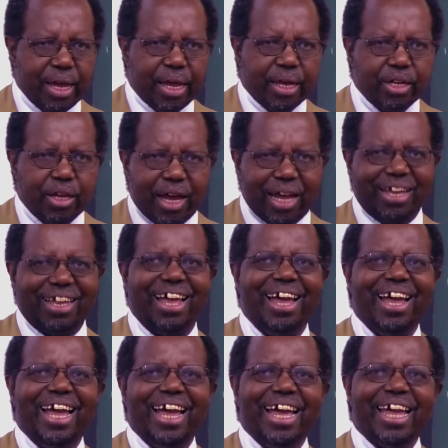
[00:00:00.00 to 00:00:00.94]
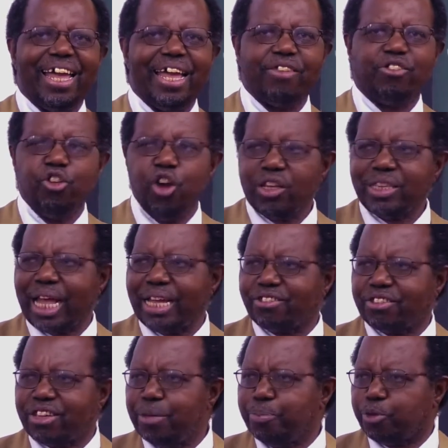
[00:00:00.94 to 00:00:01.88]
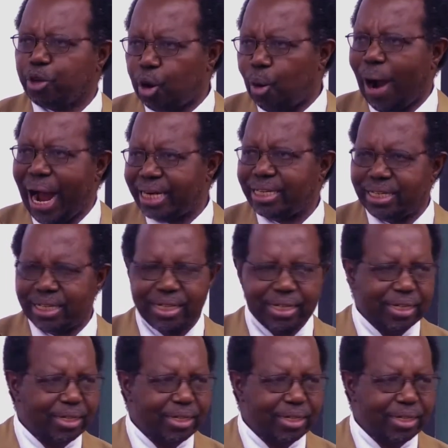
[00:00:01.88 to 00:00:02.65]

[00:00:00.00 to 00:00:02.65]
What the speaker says: It's not a scriptural word.